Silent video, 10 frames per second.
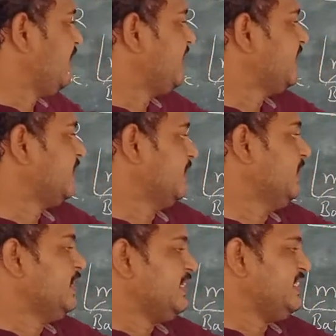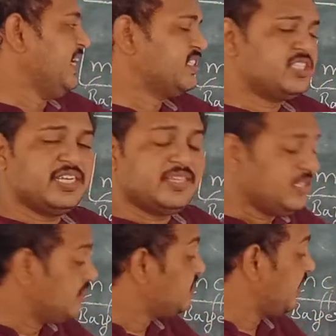you will get ester.
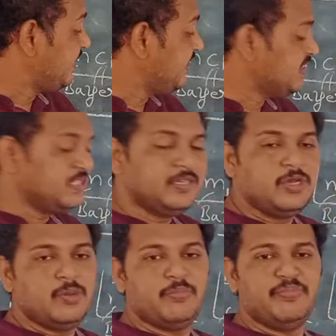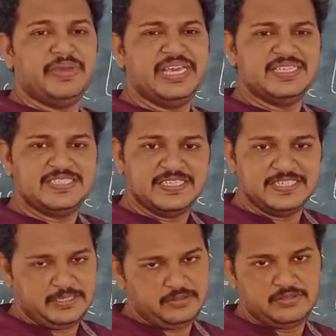That is
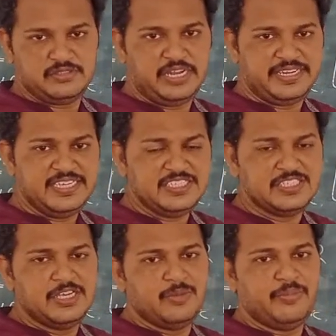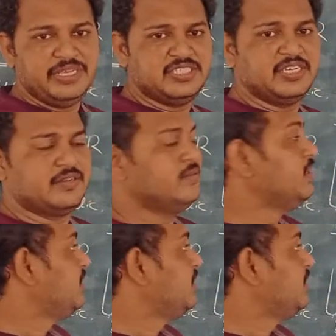major. That is major.